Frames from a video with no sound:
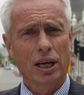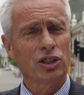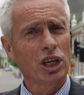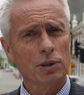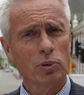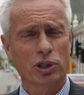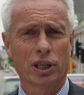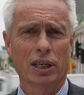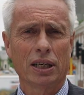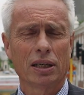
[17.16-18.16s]
Accessible
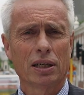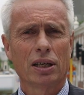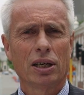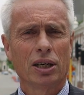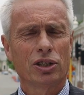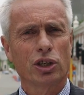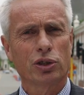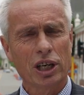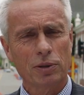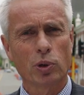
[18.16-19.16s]
City is the
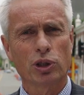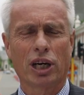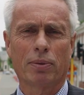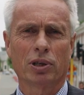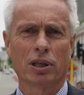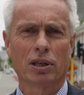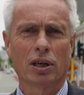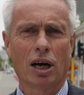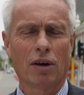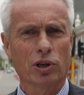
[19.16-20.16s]
transport chapter
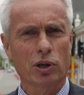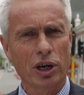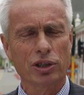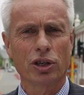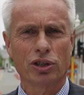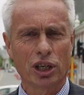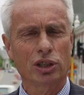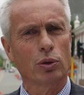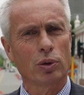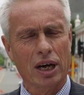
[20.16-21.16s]
of the Christchurch
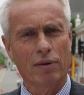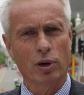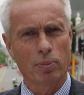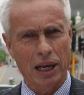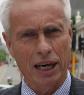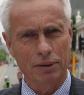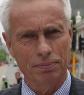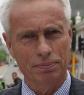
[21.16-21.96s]
Central Recovery Plan.